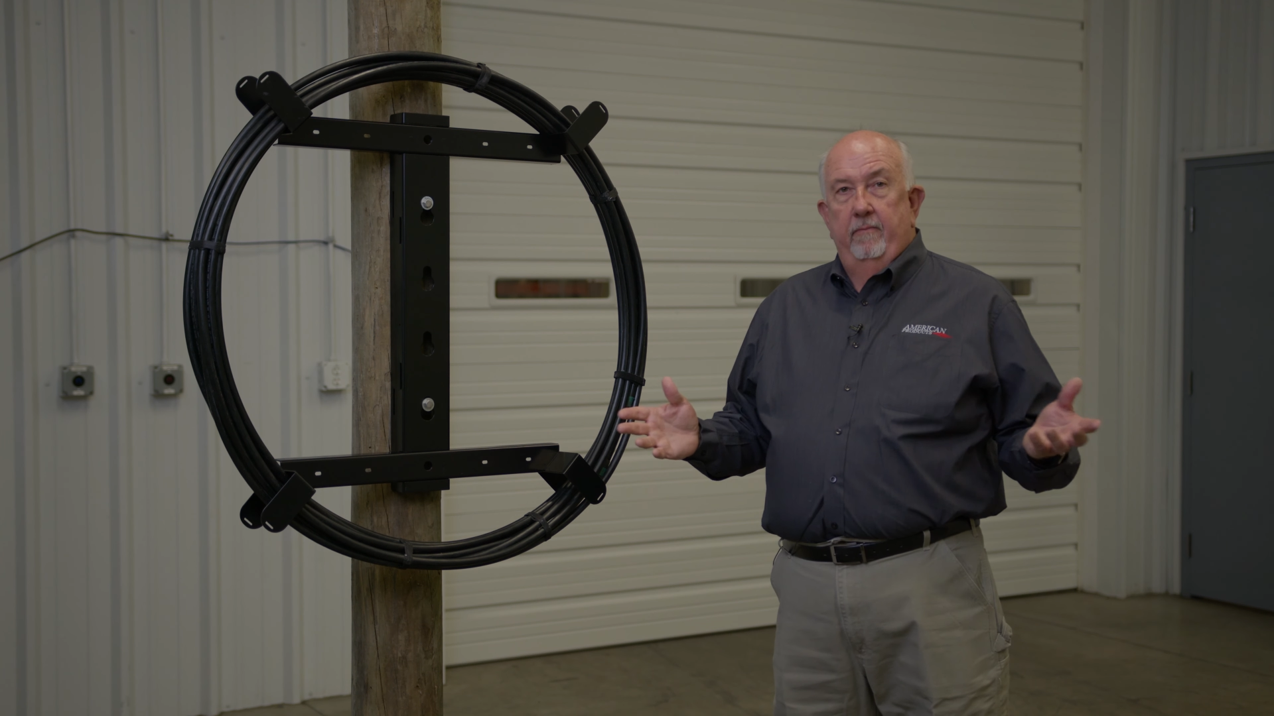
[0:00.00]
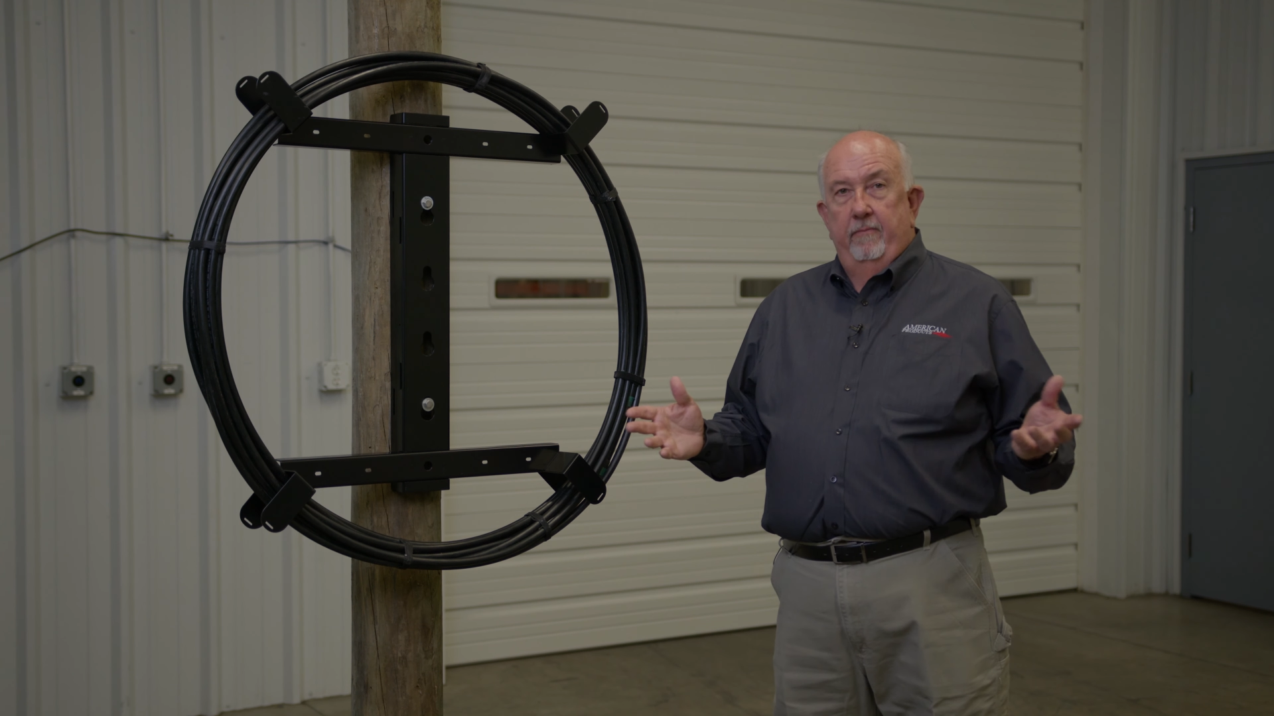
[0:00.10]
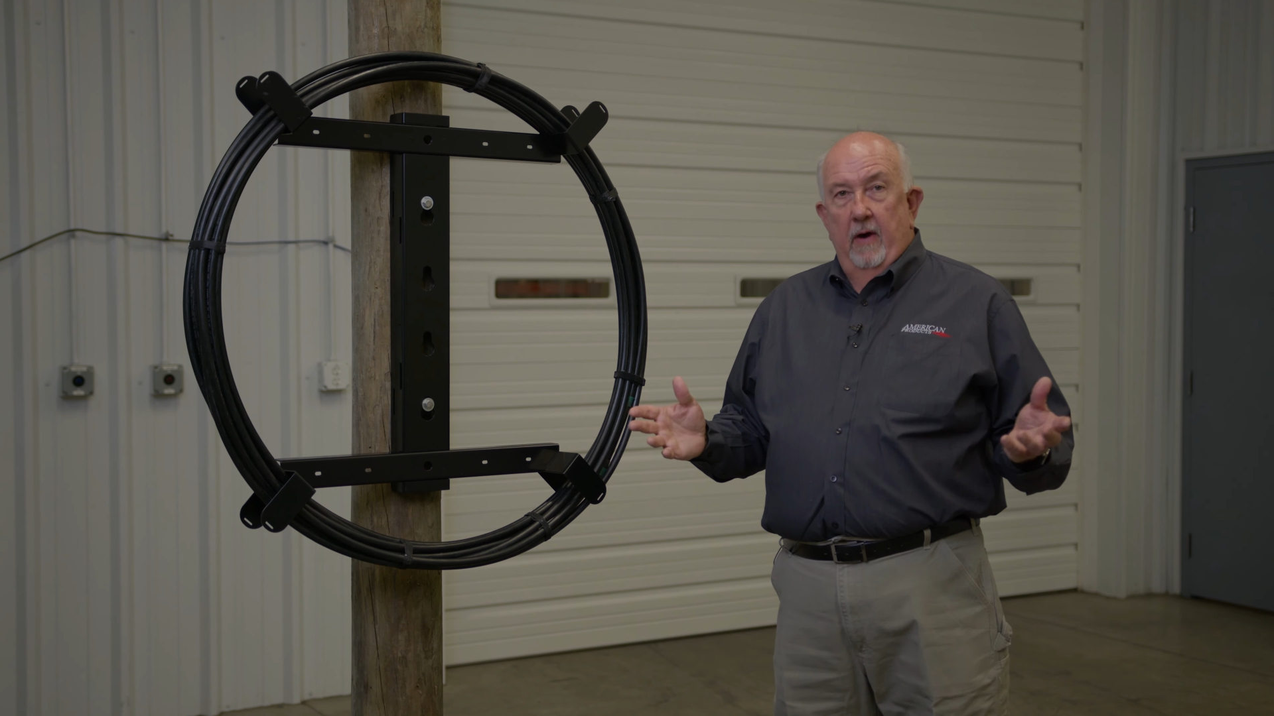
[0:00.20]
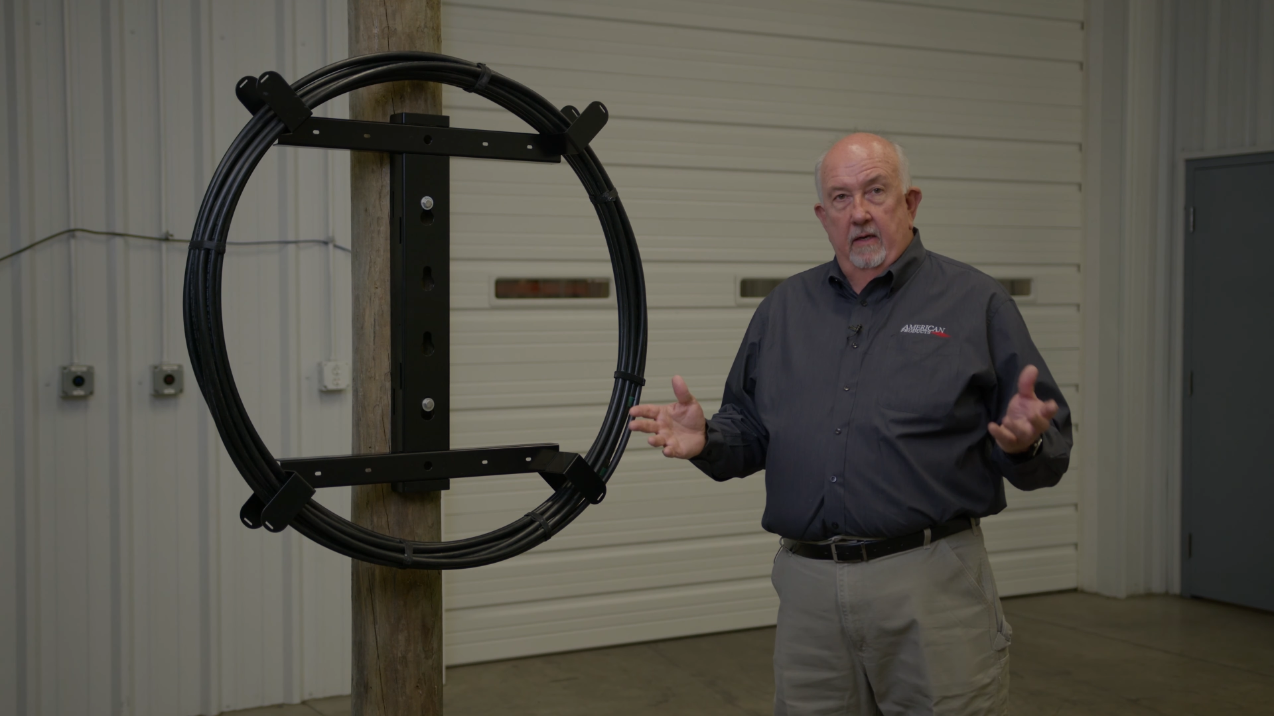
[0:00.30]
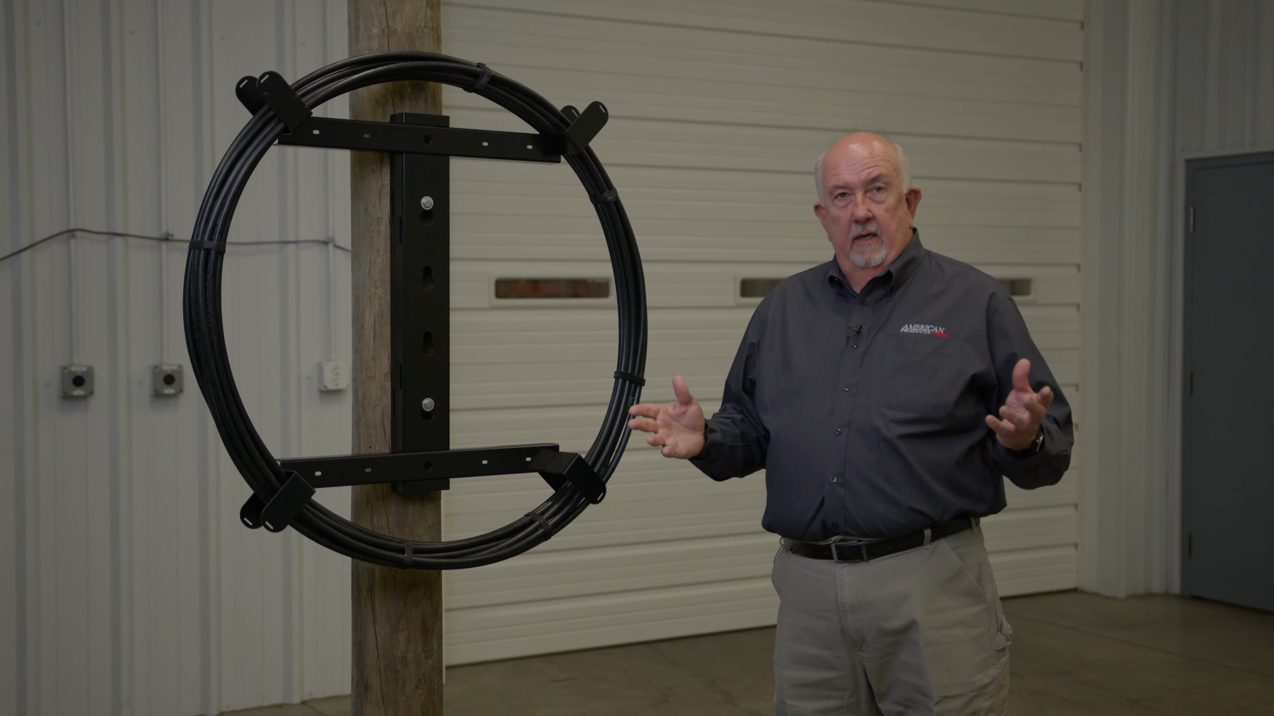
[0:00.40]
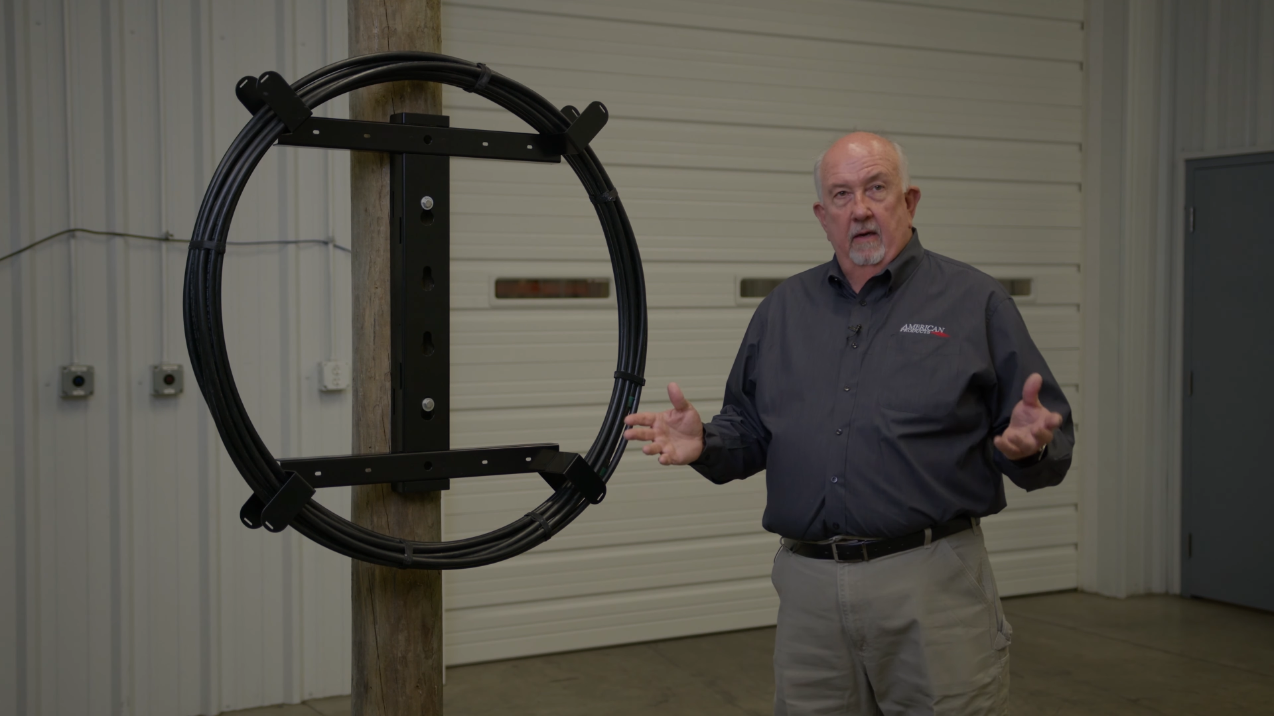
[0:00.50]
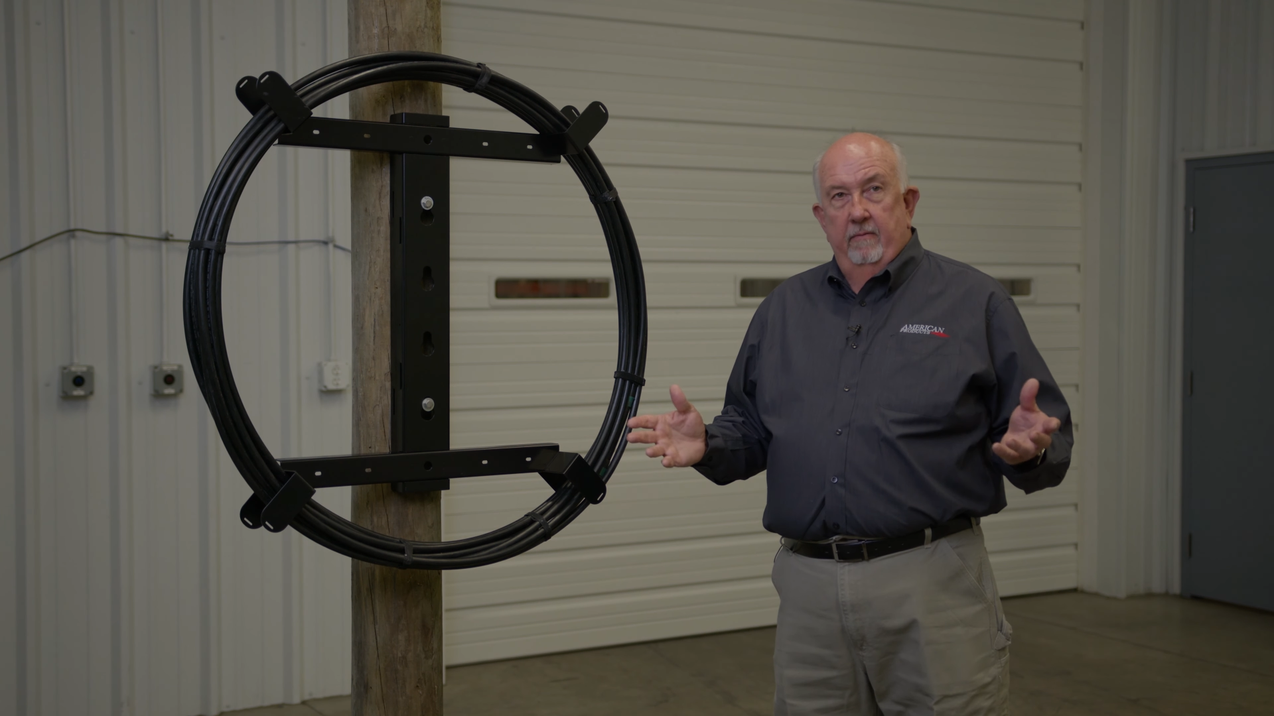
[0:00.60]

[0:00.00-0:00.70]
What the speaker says: funding